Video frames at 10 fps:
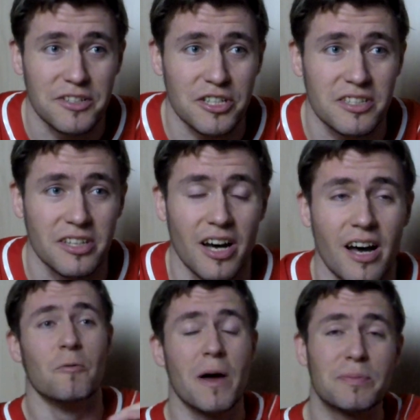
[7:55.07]
just
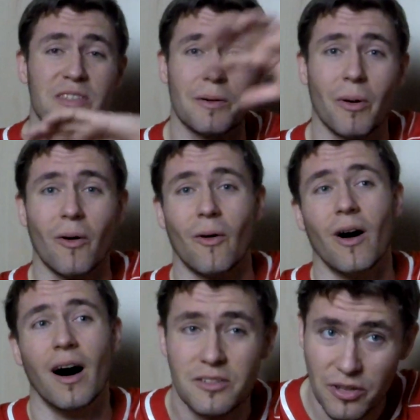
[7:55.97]
whips the
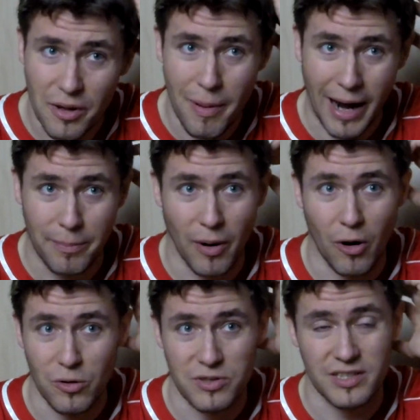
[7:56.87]
ball to the back
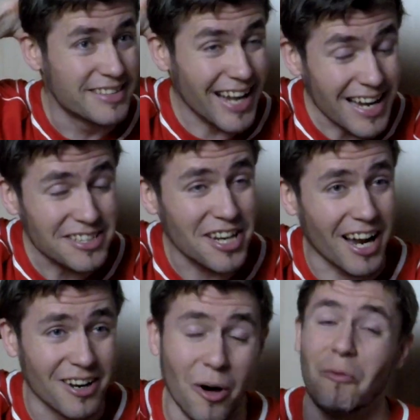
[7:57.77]
post.
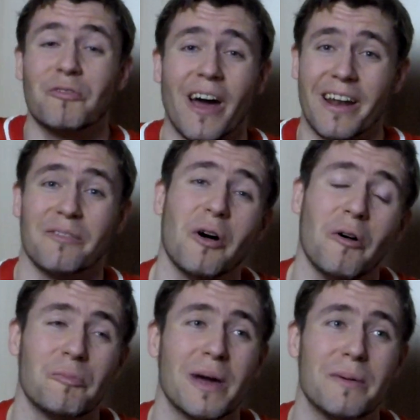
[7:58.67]
Dejan Lovren, of
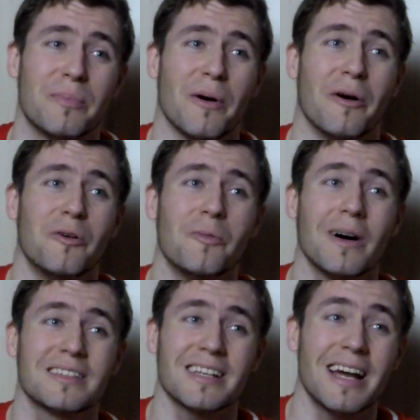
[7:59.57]
all people, who was an